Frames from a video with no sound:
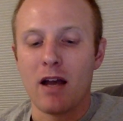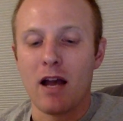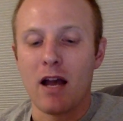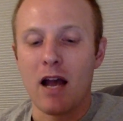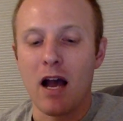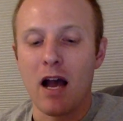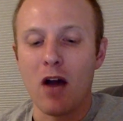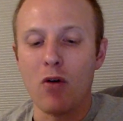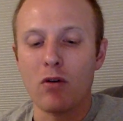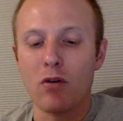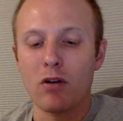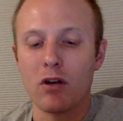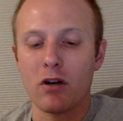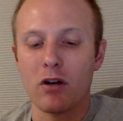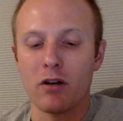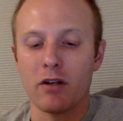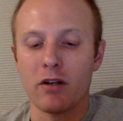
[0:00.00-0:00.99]
How
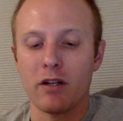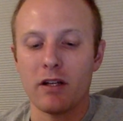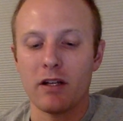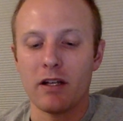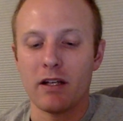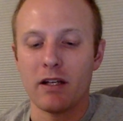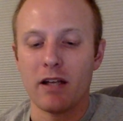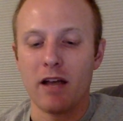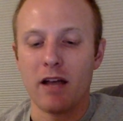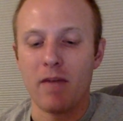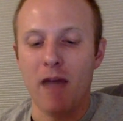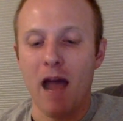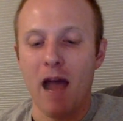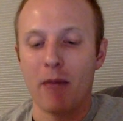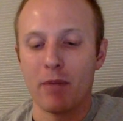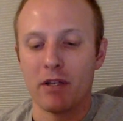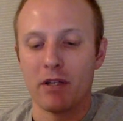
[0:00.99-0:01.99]
could it have
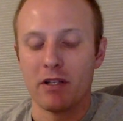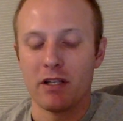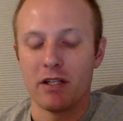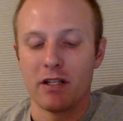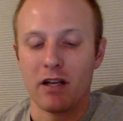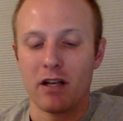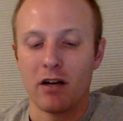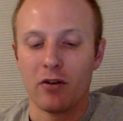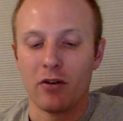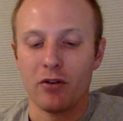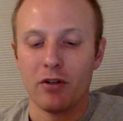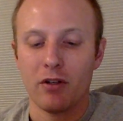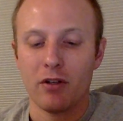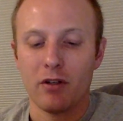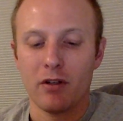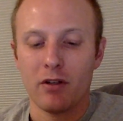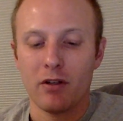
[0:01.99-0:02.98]
happened? he yelled.
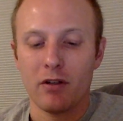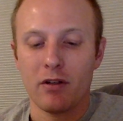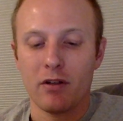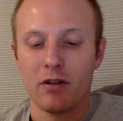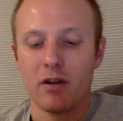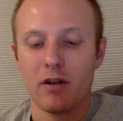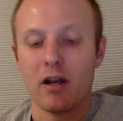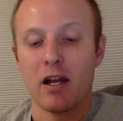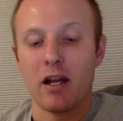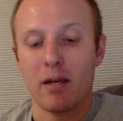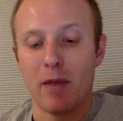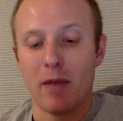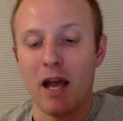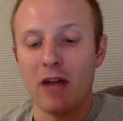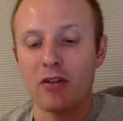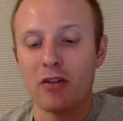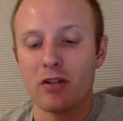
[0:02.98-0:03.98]
I
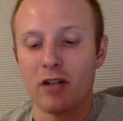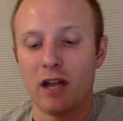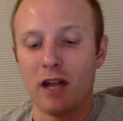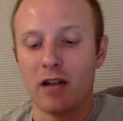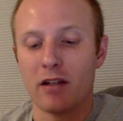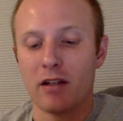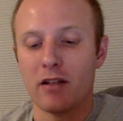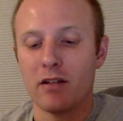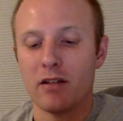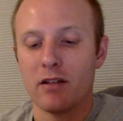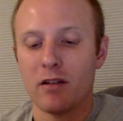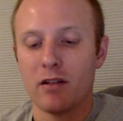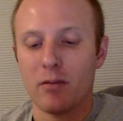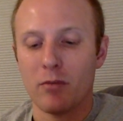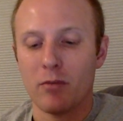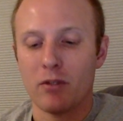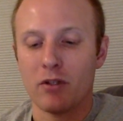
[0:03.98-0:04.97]
imagine, Daddy,
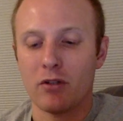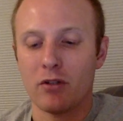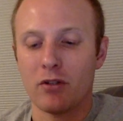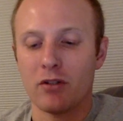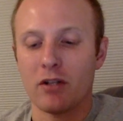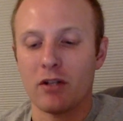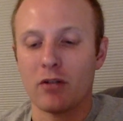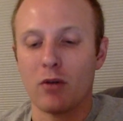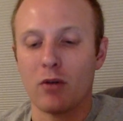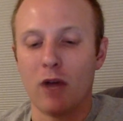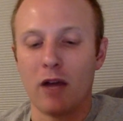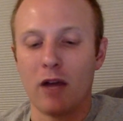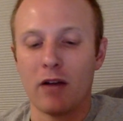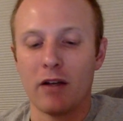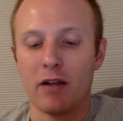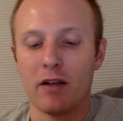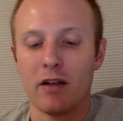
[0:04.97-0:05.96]
Matilda said
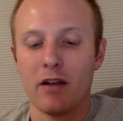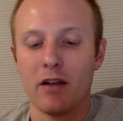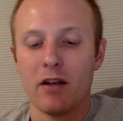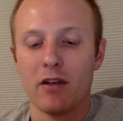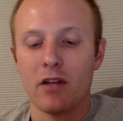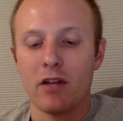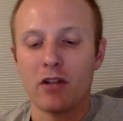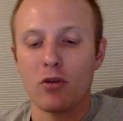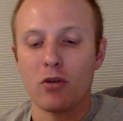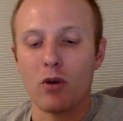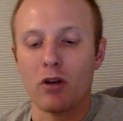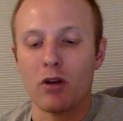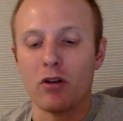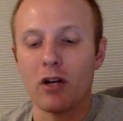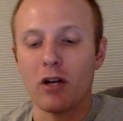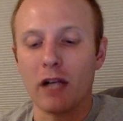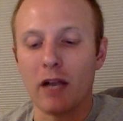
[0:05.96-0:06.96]
quietly, that you
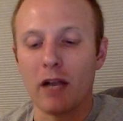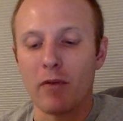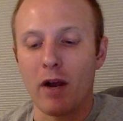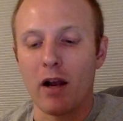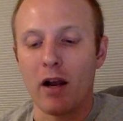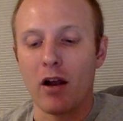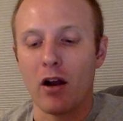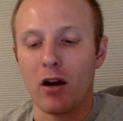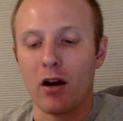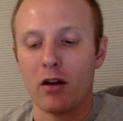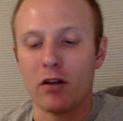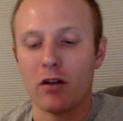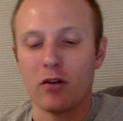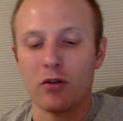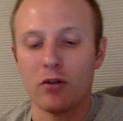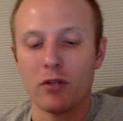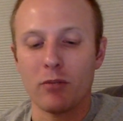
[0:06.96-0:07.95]
weren't looking very hard
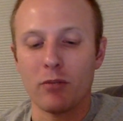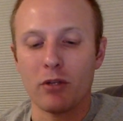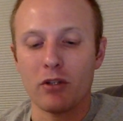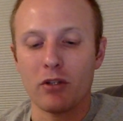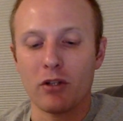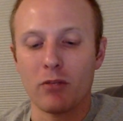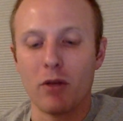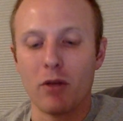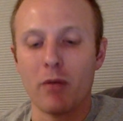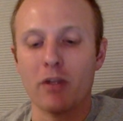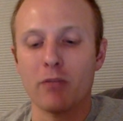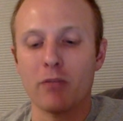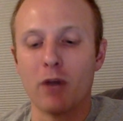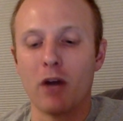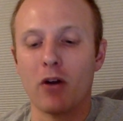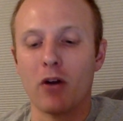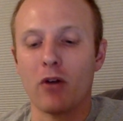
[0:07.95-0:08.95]
and you simply took
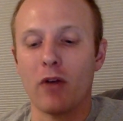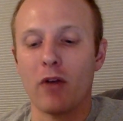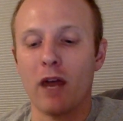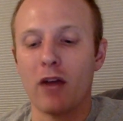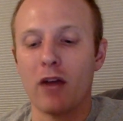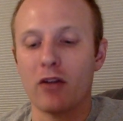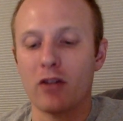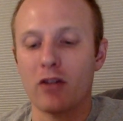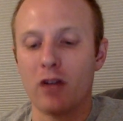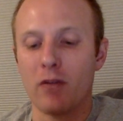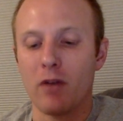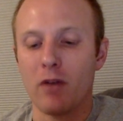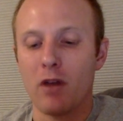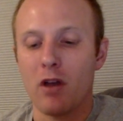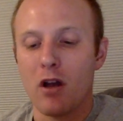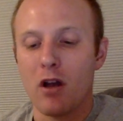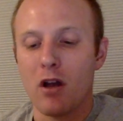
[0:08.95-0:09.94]
Mummy's bottle of hair stuff
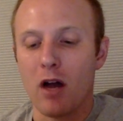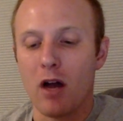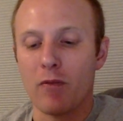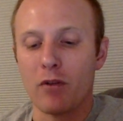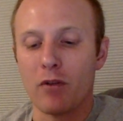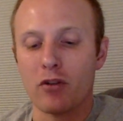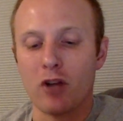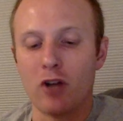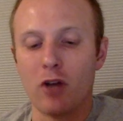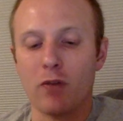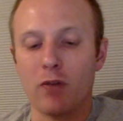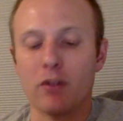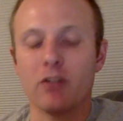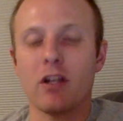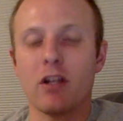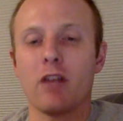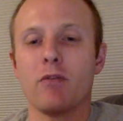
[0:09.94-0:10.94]
off the shelf
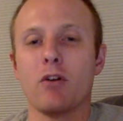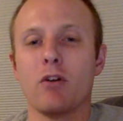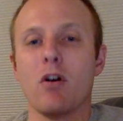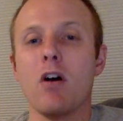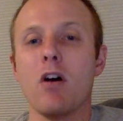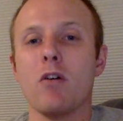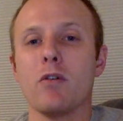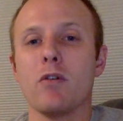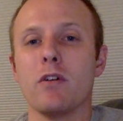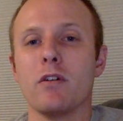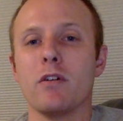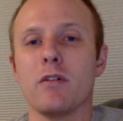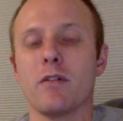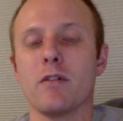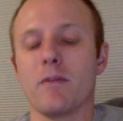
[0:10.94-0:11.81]
instead of your own.